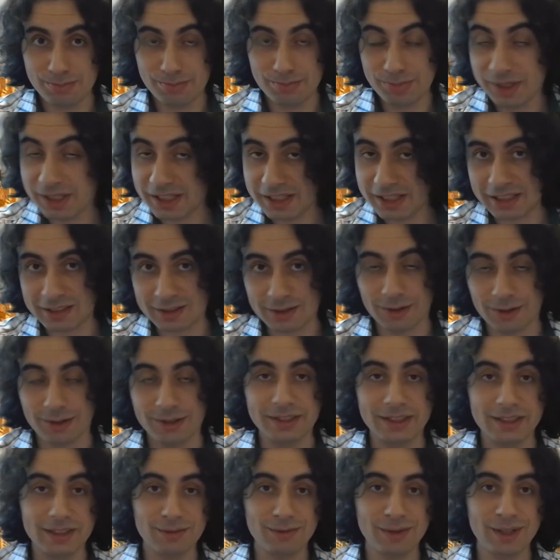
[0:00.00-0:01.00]
predates all
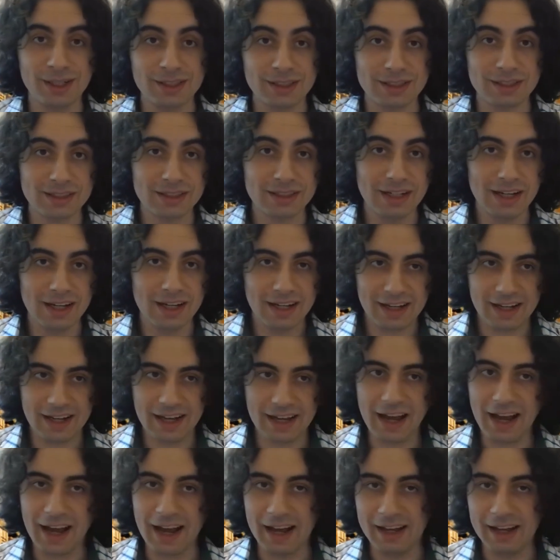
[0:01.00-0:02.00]
these events,
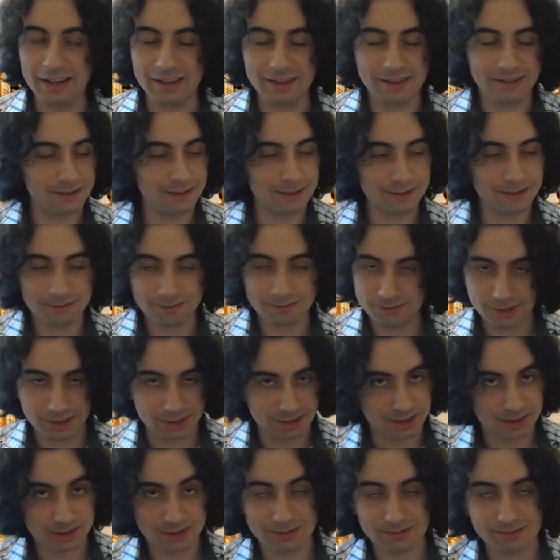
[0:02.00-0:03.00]
and
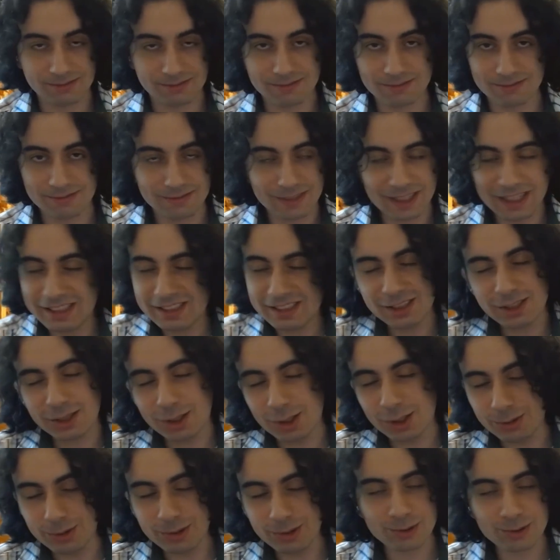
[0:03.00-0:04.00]
just it's a
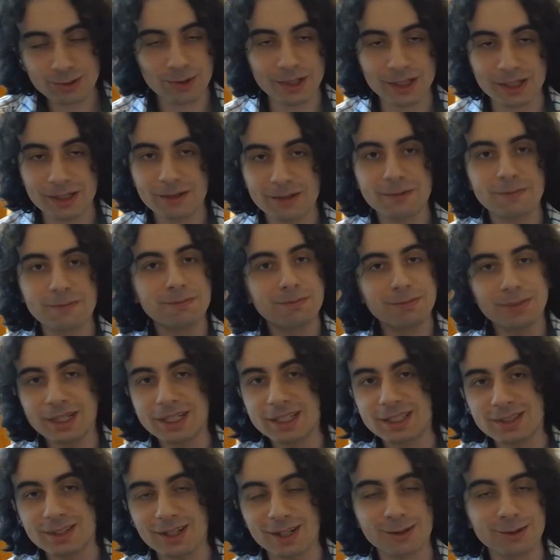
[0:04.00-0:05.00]
cute story, but
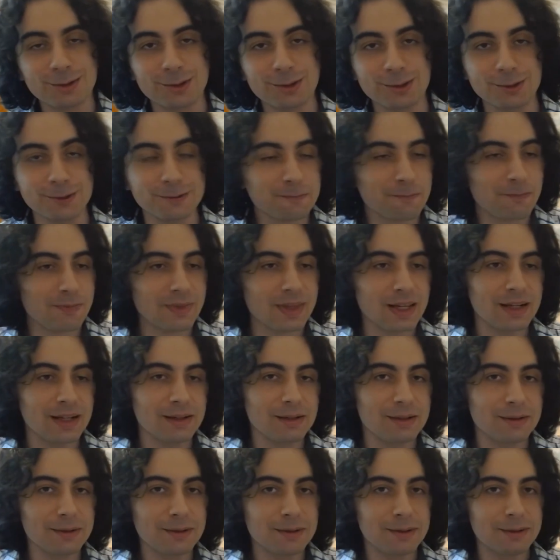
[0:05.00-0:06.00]
it's not true.
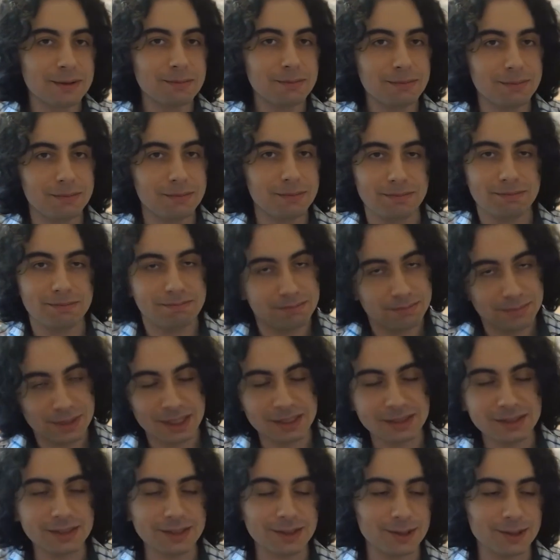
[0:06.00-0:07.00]

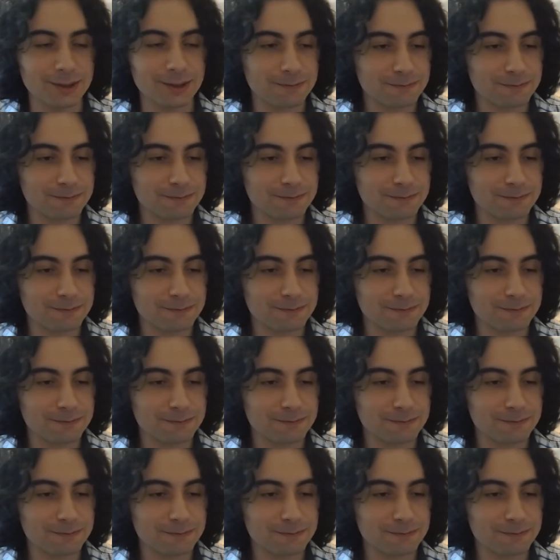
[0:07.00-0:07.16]
But